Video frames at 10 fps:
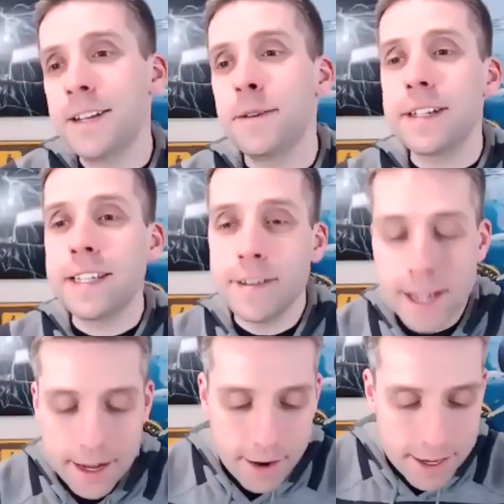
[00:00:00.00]
Well, it sounds
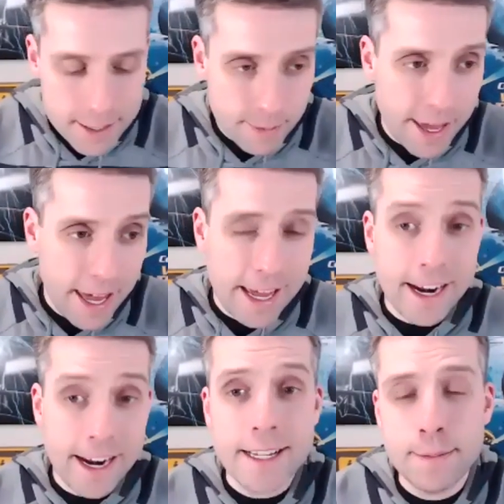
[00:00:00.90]
like an awesome gig,
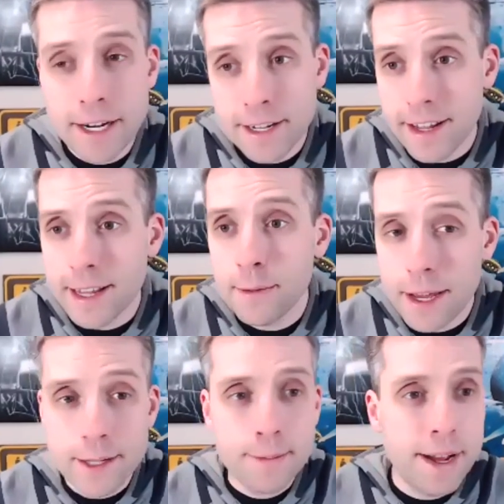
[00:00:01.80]
and I especially like the way
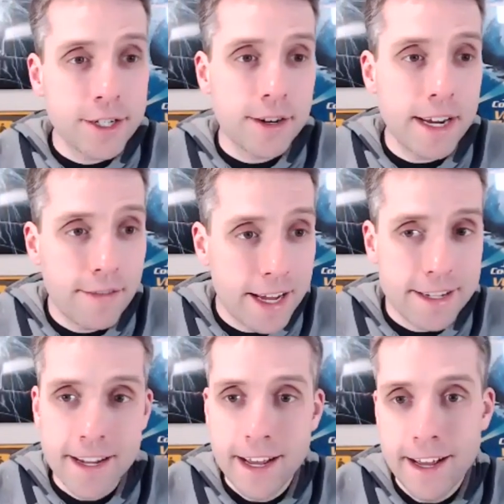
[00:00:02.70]
you spend your
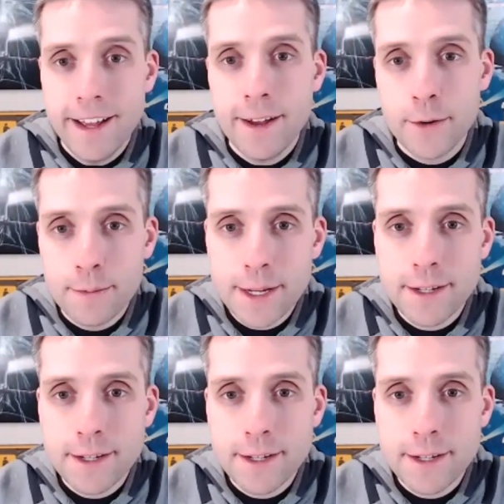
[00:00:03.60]
evenings. Wouldn't be too